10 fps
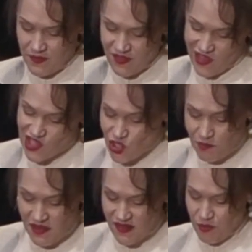so I shouldn't
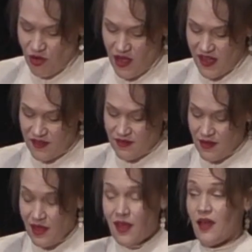be surprised,
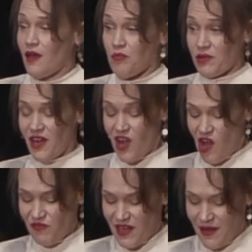but I
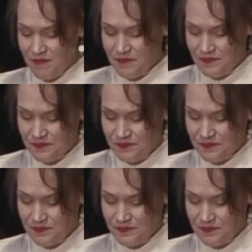often am.